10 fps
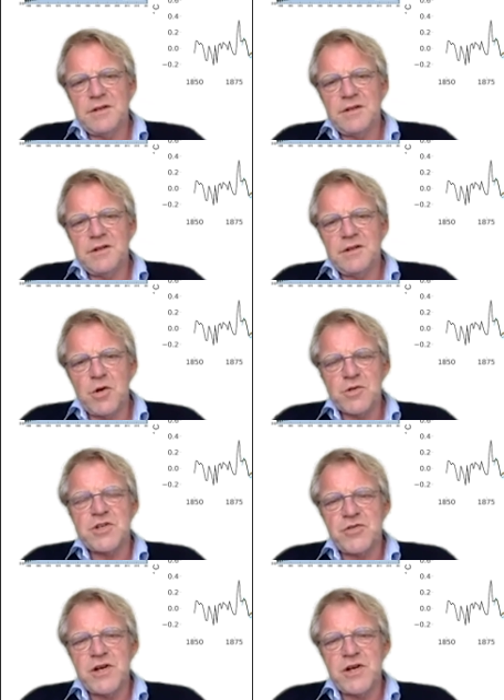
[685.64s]
the
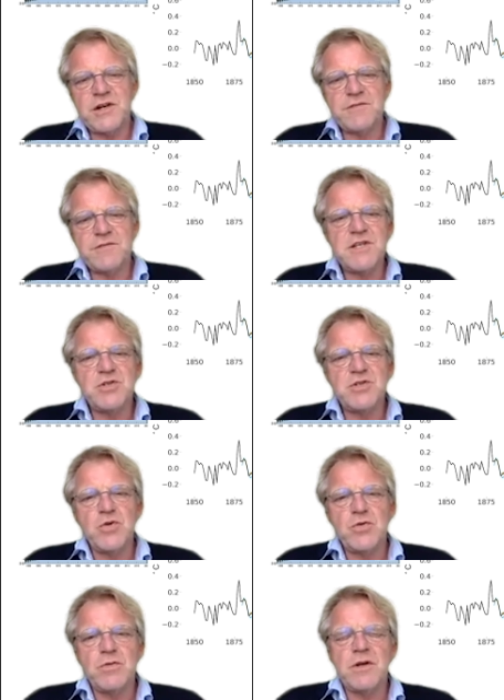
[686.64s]
concentration of
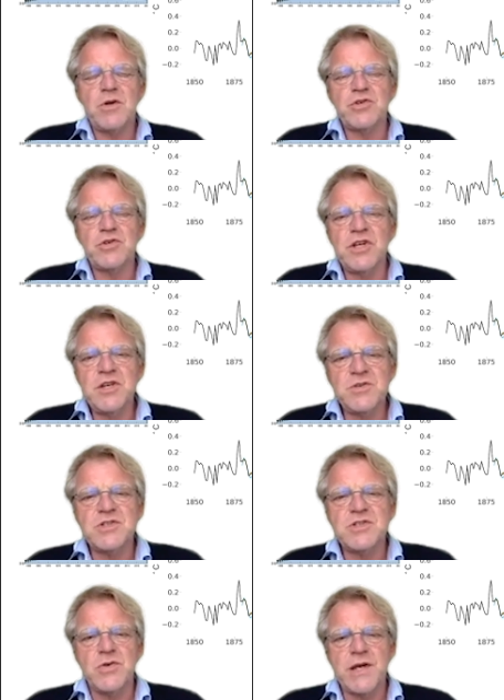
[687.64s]
CO2
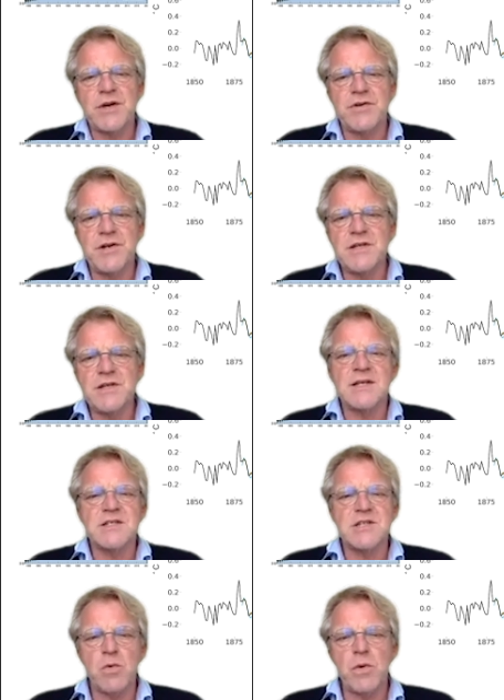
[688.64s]
continues to increase,
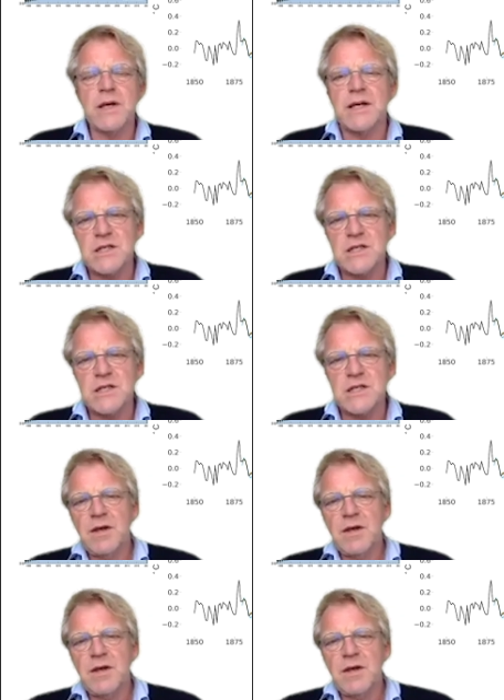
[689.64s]
and so we'll
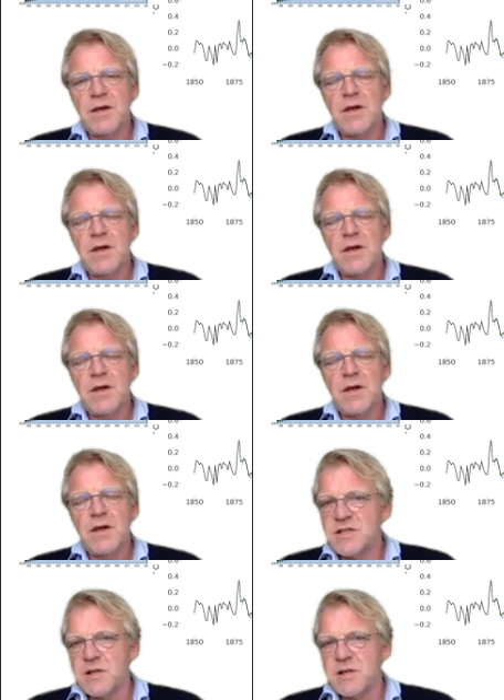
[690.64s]
expect an
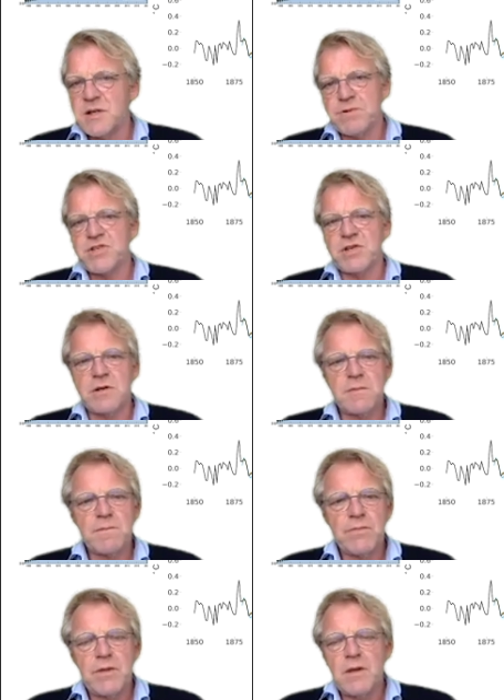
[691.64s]
increase in temperature
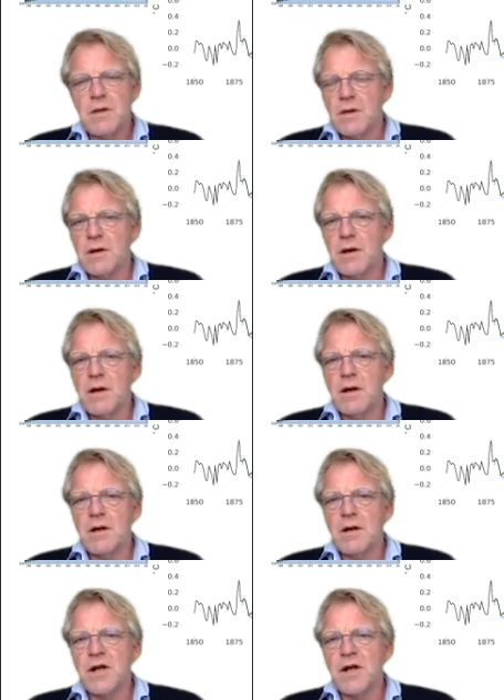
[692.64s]

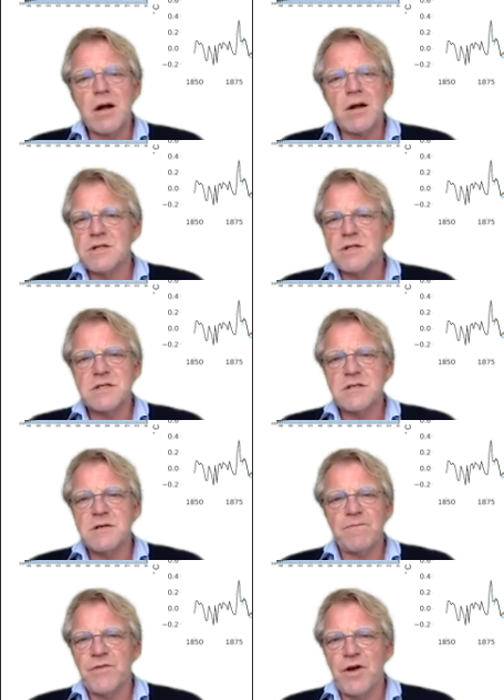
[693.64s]
uh,
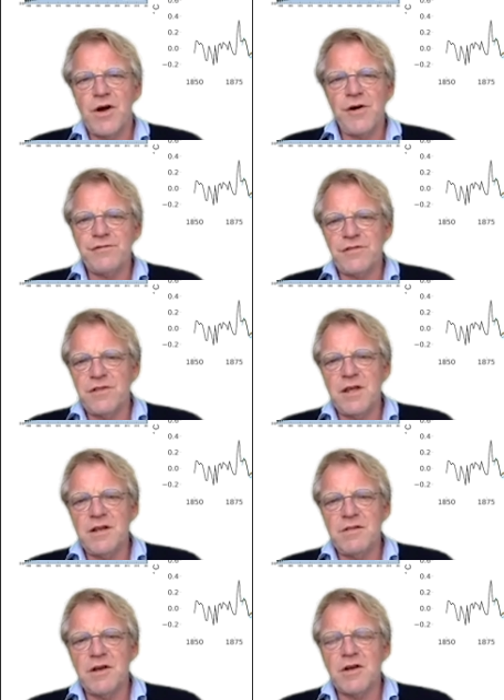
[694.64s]
regardless of
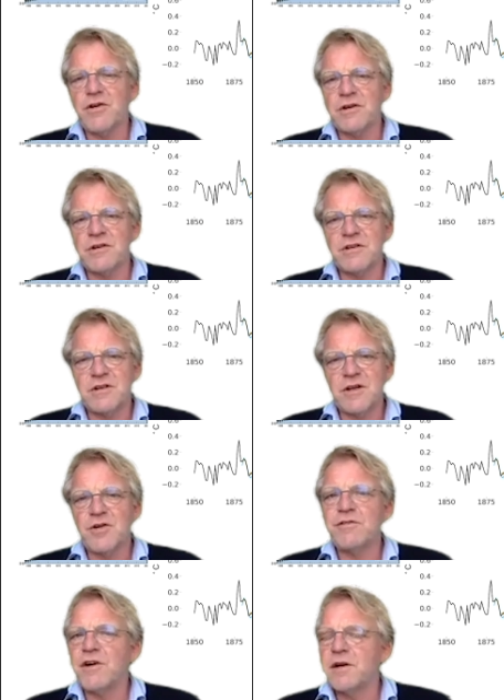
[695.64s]
the, the current uh,
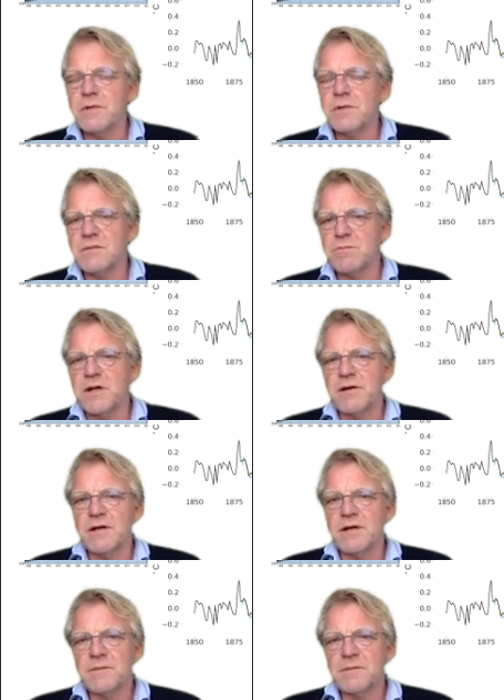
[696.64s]
confinement period.